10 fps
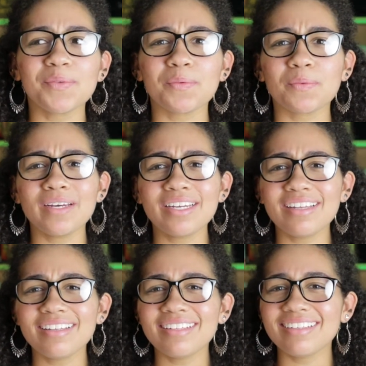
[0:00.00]

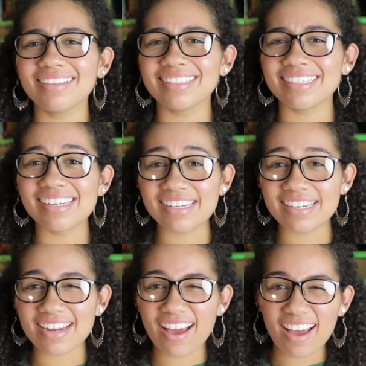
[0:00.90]
Well,
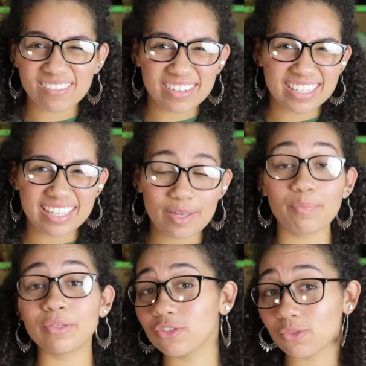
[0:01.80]
not really,
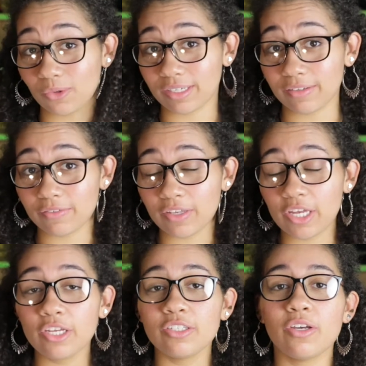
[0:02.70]
but sort of.
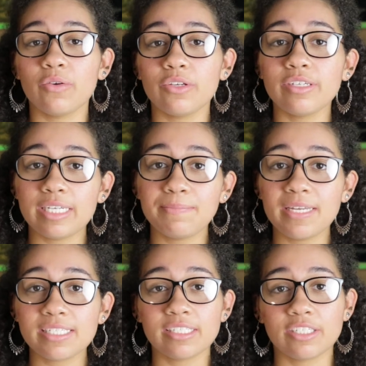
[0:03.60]
So your
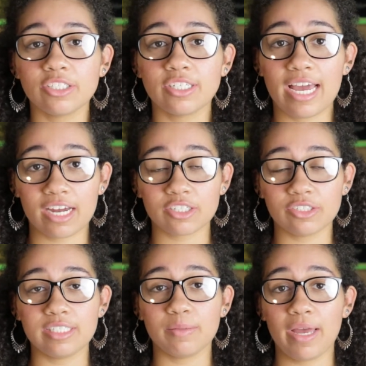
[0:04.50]
need-based condition
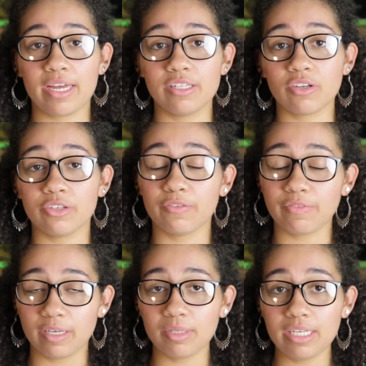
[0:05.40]
actually depends on your
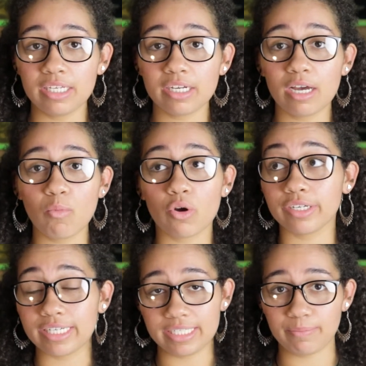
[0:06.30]
family income or
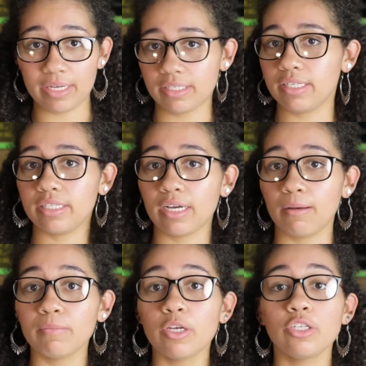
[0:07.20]
your independent
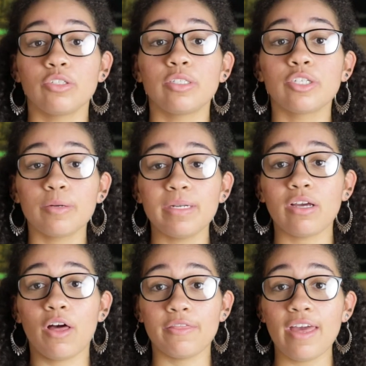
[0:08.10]
income. So determining
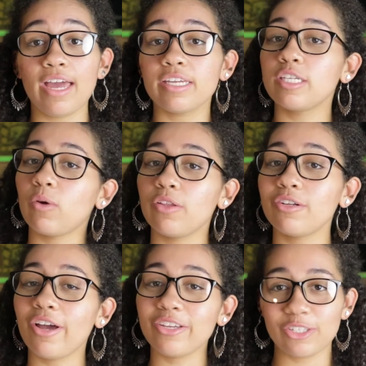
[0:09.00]
on that is whether or
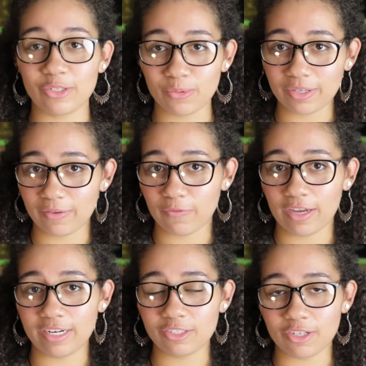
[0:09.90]
not you will get
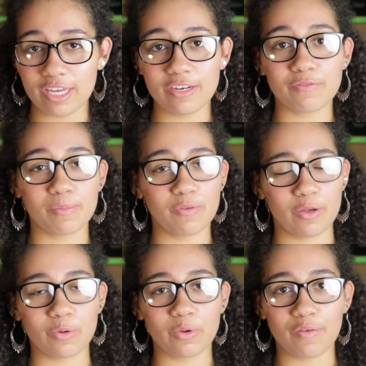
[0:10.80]
financial aid from the
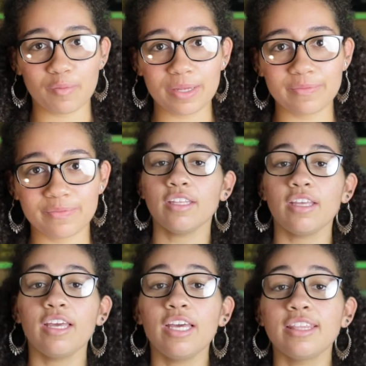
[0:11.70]
federal government.
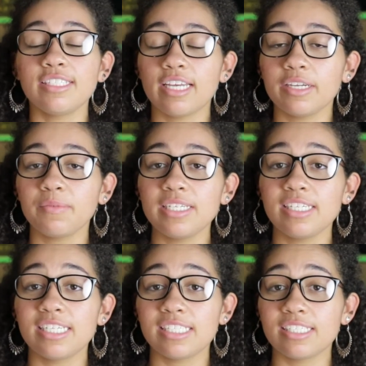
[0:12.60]
The second
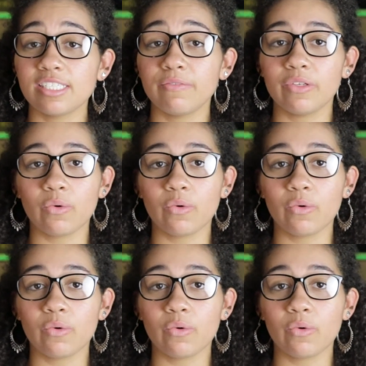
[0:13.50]
reason is to see if you